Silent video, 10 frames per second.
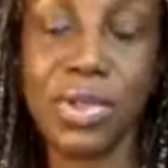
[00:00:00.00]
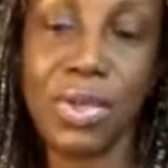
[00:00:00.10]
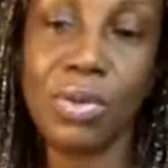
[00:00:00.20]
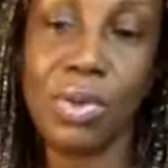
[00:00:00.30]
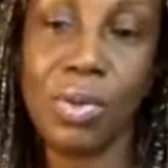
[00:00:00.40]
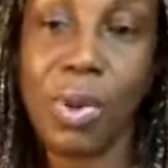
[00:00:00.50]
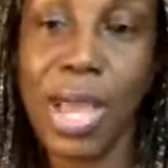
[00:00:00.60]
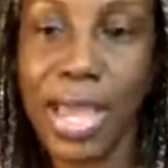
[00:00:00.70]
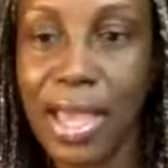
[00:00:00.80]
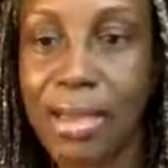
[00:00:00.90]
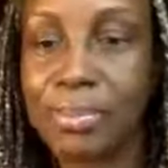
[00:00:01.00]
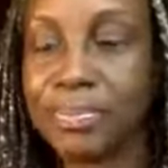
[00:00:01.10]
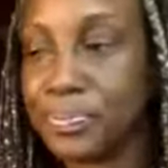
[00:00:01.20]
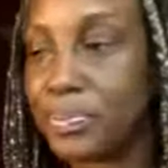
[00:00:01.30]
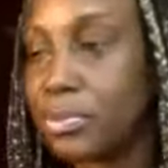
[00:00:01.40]
If you don't know who I am,
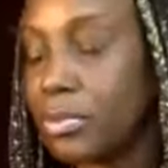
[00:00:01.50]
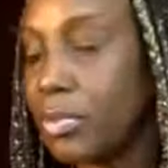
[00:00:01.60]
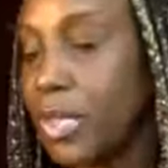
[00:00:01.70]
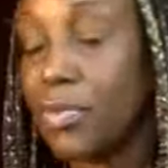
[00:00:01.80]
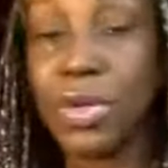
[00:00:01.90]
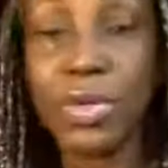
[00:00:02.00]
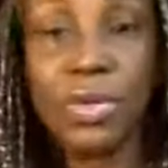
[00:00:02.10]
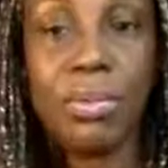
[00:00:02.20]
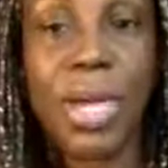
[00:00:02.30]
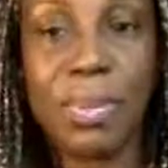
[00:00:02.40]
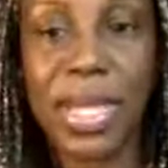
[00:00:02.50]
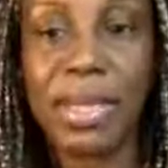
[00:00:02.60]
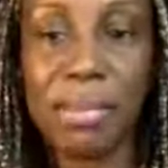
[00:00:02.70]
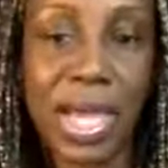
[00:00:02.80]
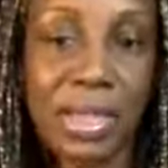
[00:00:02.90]
if you're new to my
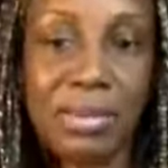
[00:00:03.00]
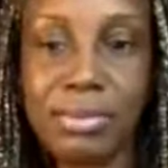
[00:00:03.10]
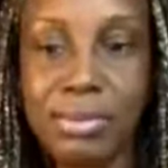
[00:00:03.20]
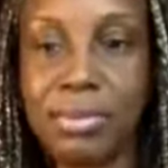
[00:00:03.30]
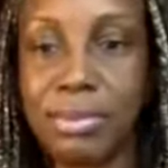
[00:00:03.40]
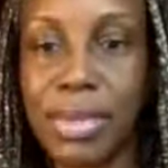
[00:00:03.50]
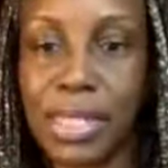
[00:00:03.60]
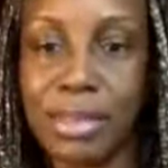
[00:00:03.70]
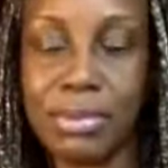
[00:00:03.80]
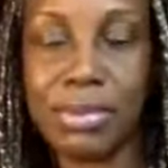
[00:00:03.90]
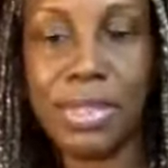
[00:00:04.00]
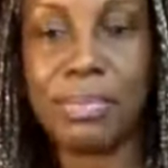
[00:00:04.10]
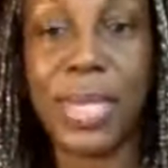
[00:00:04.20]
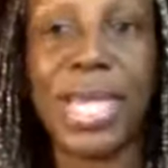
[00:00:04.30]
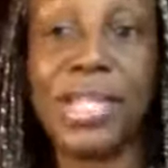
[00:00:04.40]
my my
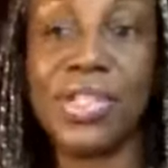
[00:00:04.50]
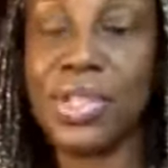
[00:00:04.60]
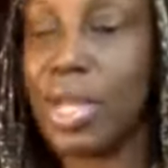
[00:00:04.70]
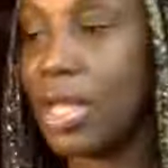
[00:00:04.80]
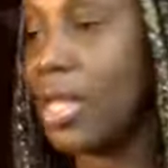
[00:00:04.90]
page,